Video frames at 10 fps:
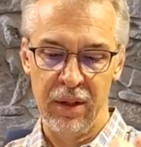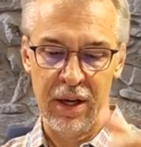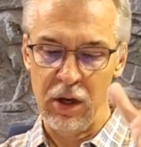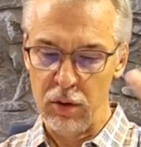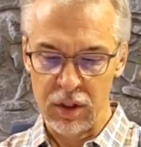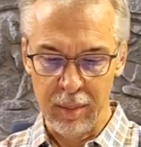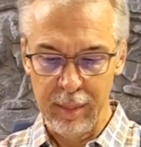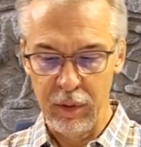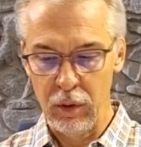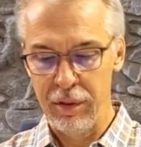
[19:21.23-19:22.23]
I know some
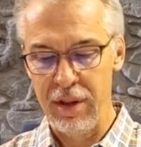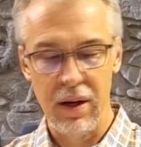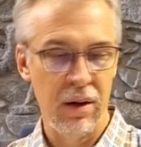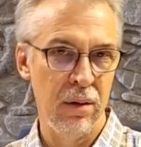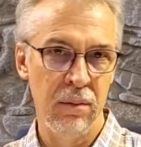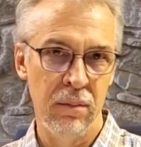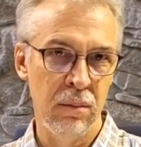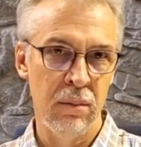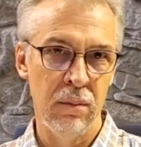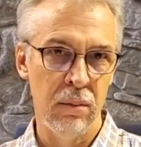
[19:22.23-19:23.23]
people don't think
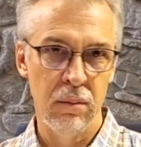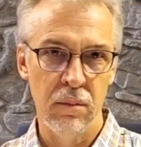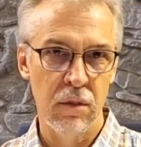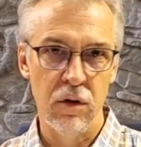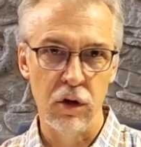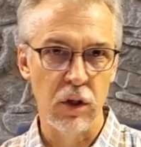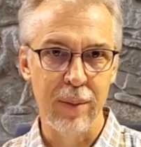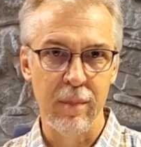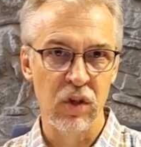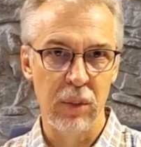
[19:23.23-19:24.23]
church
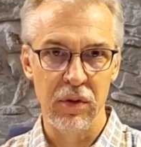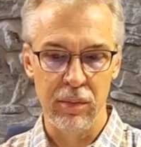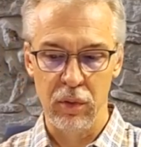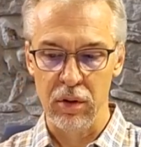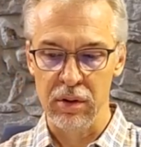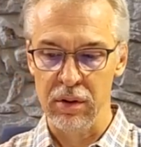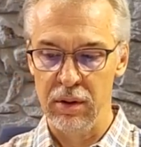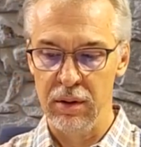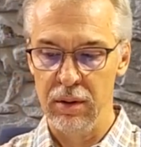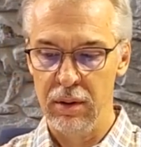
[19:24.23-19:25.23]
membership is
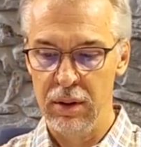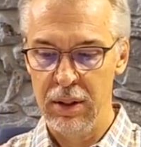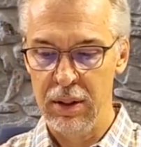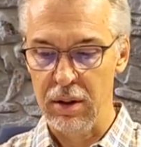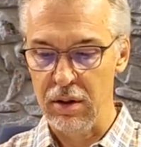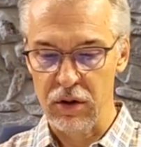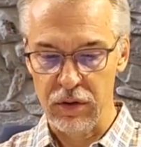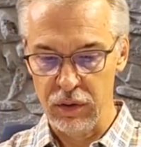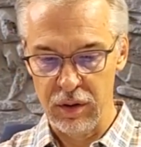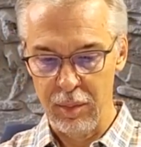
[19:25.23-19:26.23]
important. There's
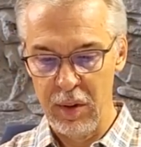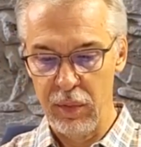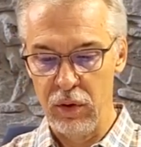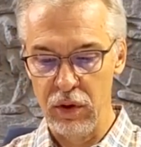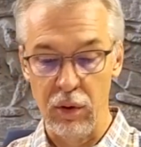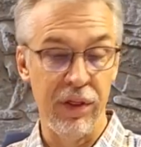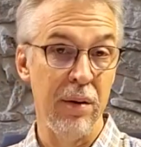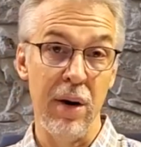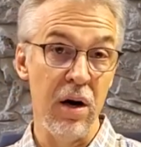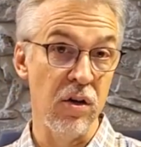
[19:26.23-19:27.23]
also some people who don't
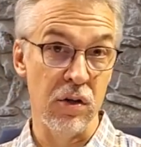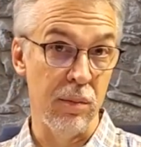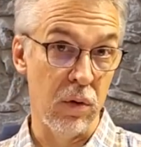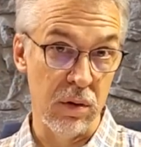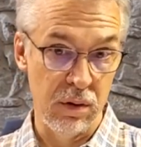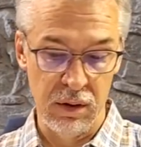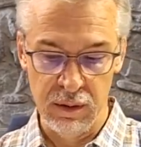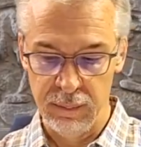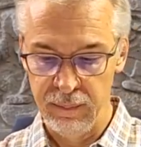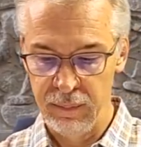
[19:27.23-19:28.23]
think marriage is important.
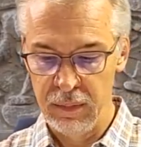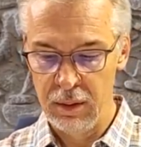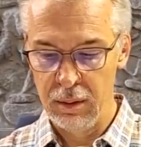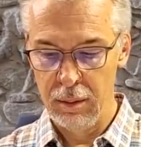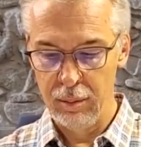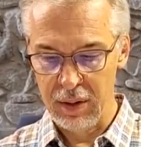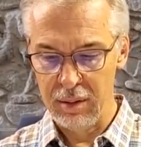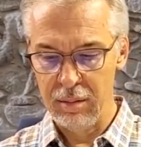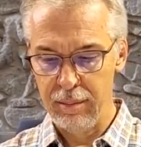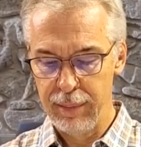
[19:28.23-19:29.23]

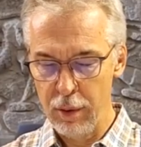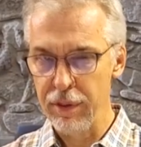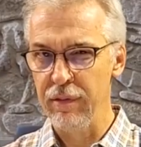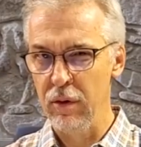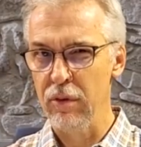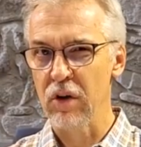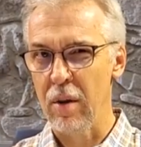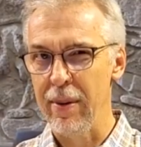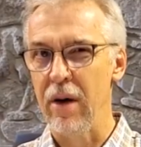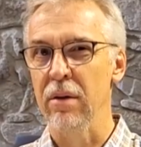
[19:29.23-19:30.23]
But both of those are
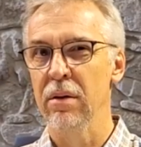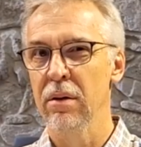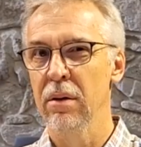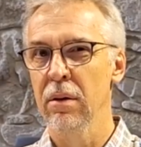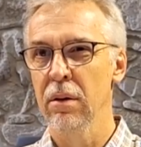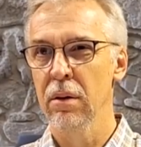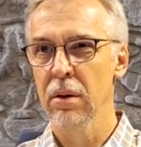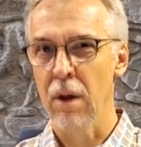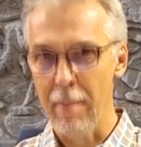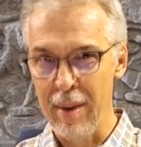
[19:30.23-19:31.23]
about
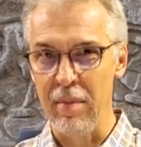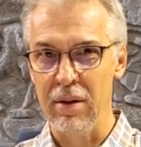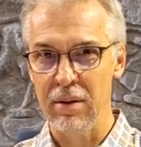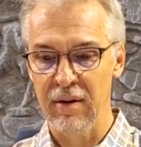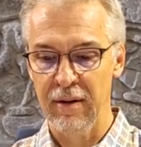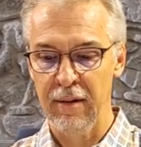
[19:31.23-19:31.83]
commitment.